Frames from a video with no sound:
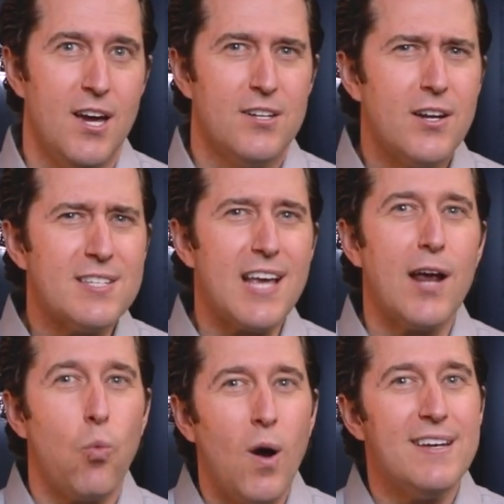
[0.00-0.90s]
to
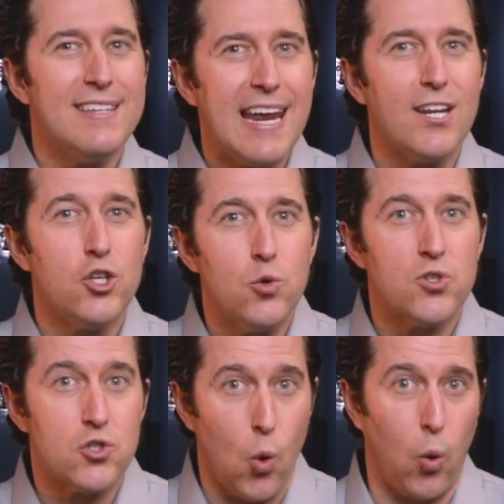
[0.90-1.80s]
decide what data you
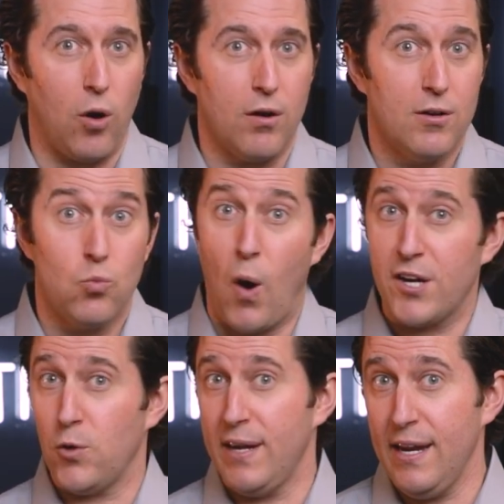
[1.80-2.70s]
store, why
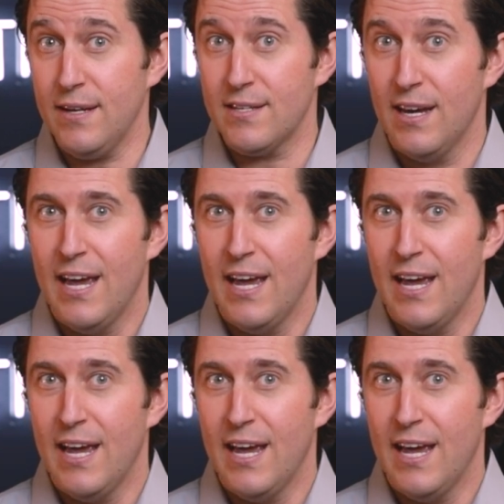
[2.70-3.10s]
you need it,